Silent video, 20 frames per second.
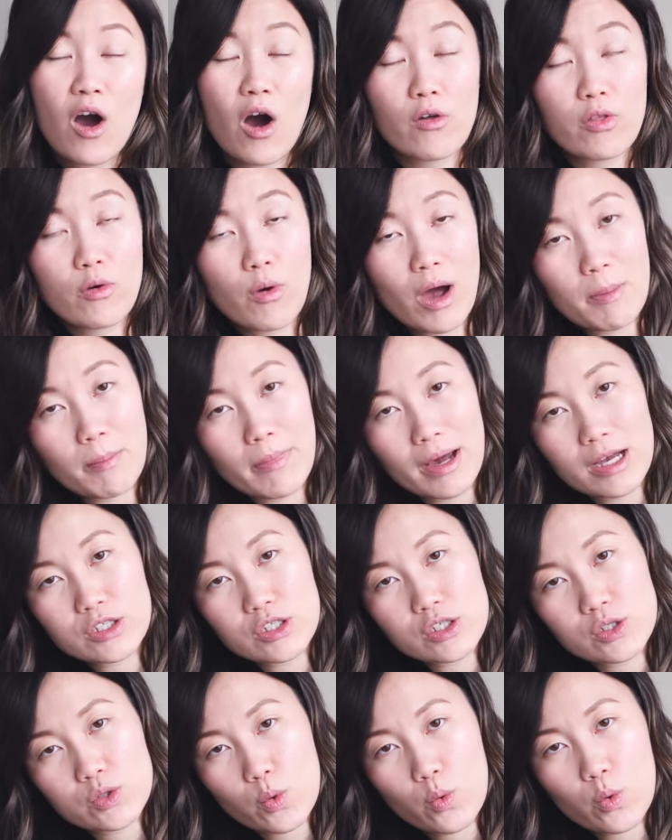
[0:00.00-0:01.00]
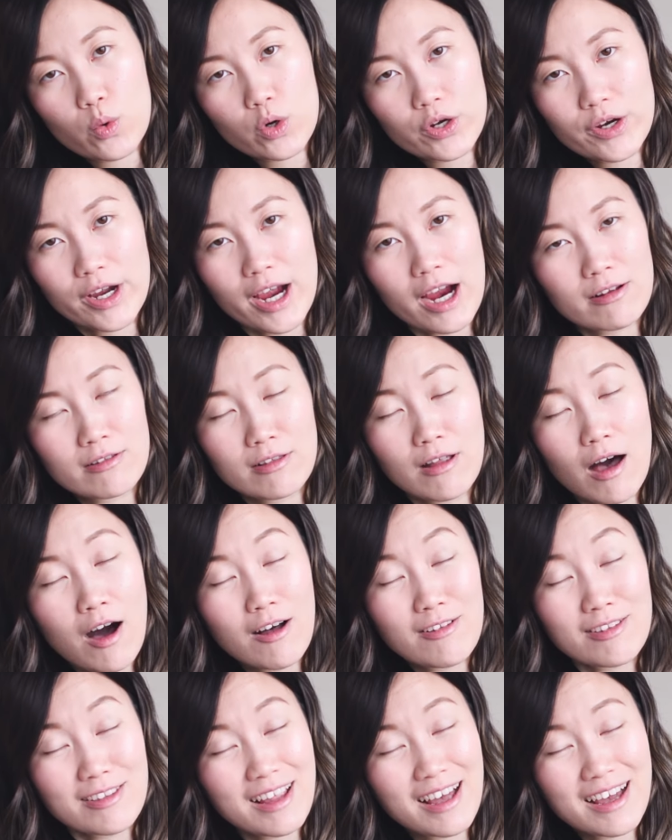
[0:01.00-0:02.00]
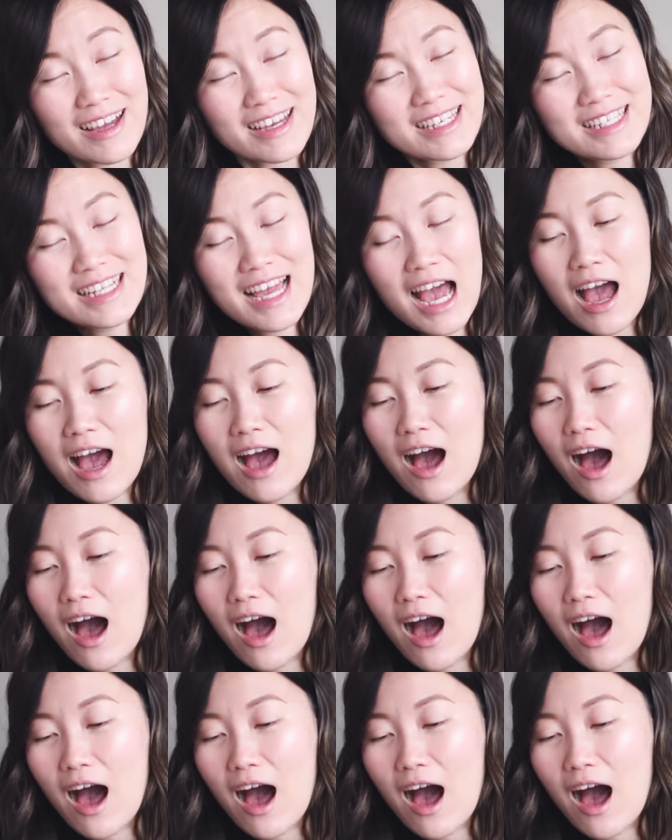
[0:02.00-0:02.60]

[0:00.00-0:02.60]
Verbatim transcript: although I might just order um, online.